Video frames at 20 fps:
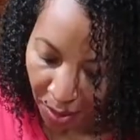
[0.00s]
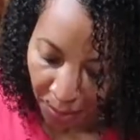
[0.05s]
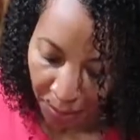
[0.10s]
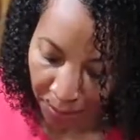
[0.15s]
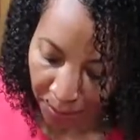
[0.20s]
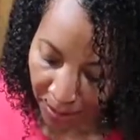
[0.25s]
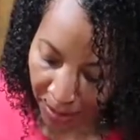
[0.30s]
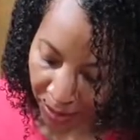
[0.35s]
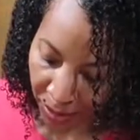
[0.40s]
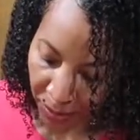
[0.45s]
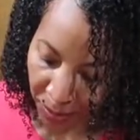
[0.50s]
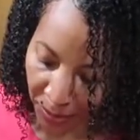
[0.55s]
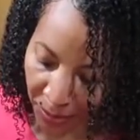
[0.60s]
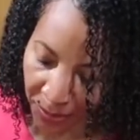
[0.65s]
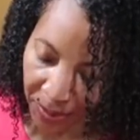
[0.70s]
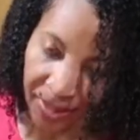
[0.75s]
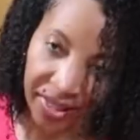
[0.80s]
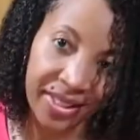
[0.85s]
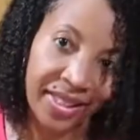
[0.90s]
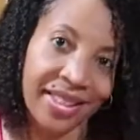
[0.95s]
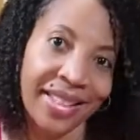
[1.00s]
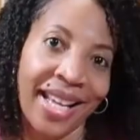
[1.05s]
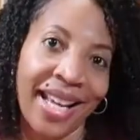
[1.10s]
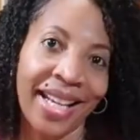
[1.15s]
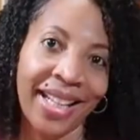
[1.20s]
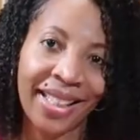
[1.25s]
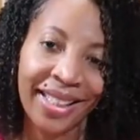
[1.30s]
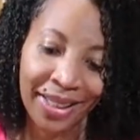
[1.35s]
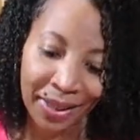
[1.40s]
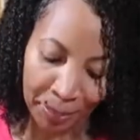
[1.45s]
much more
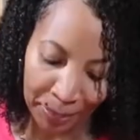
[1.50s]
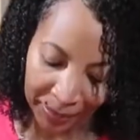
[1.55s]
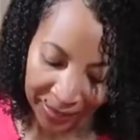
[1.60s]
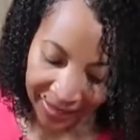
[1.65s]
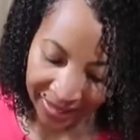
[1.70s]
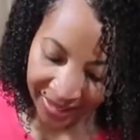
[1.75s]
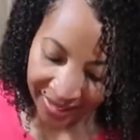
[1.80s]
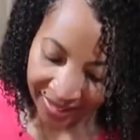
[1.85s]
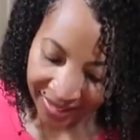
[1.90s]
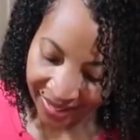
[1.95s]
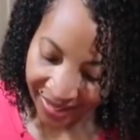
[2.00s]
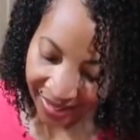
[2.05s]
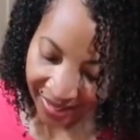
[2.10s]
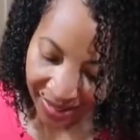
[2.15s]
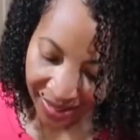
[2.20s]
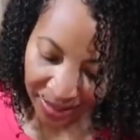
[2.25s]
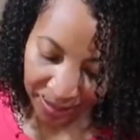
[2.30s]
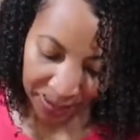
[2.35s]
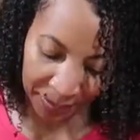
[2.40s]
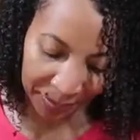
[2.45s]
aesthetically pleasing.